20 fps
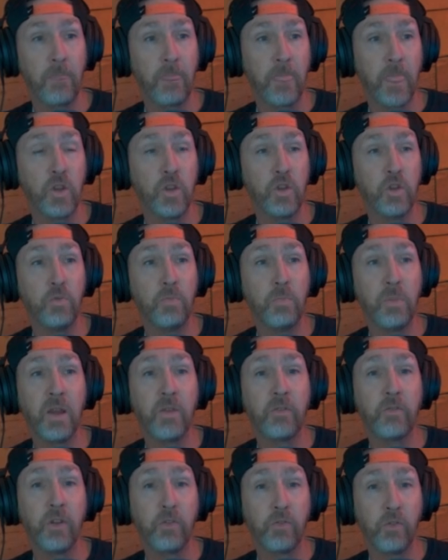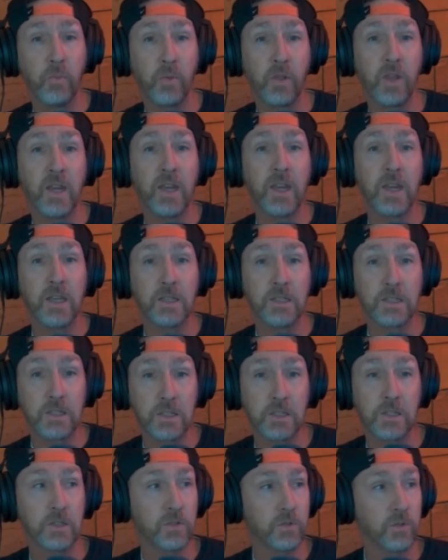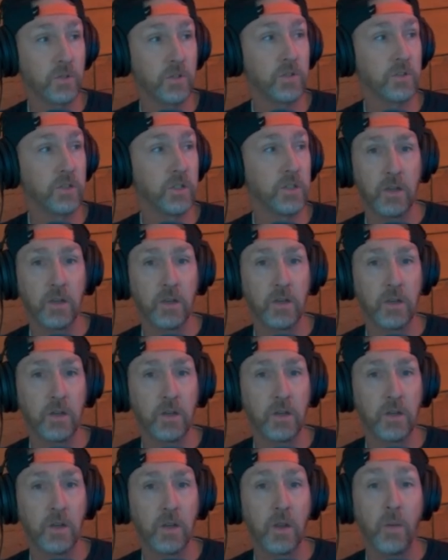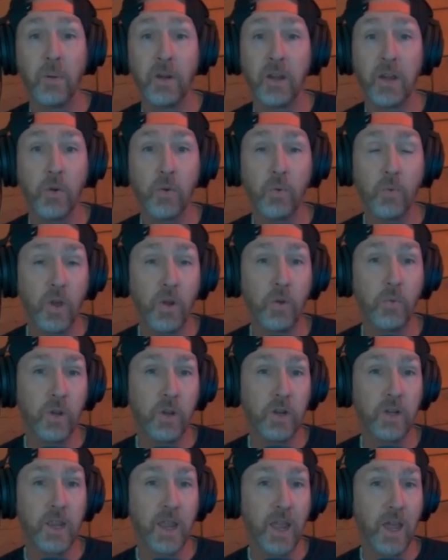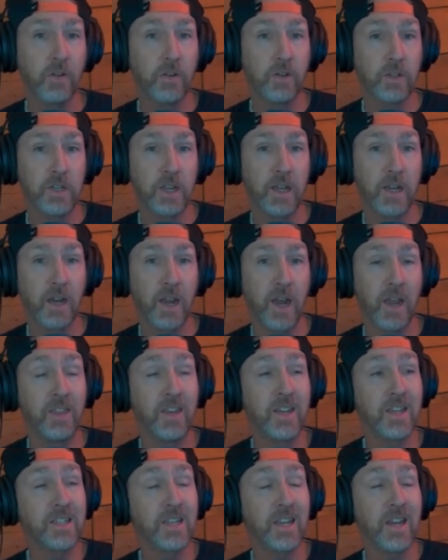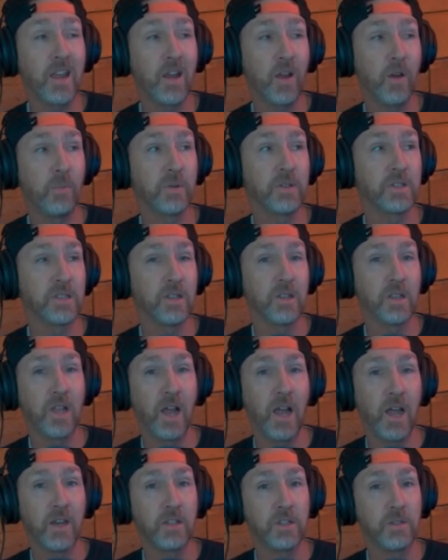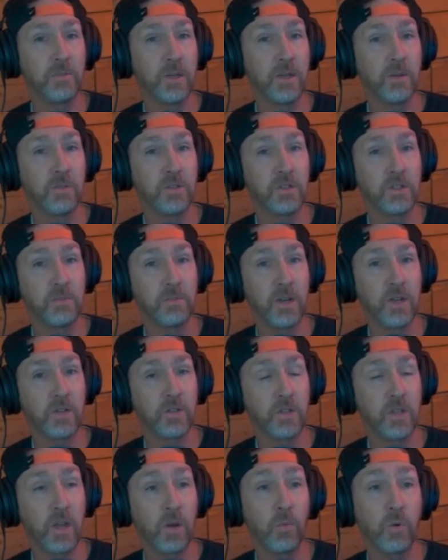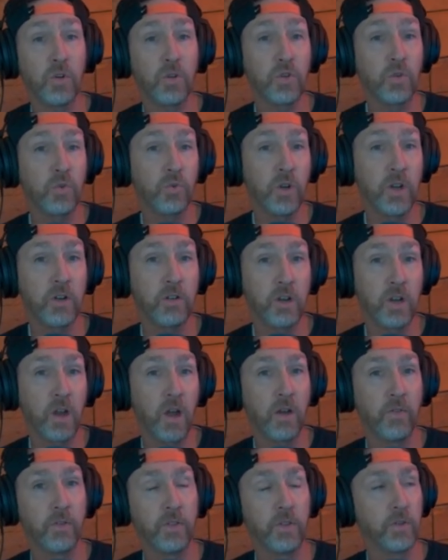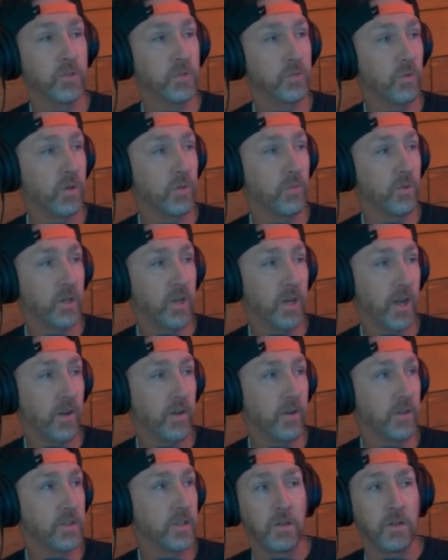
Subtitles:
you benefit from playing instants and sorceries. But in a 1/1 counters deck, I think it's going to help us a lot to be able to make sure that we're triggering off of those 1/1 counters.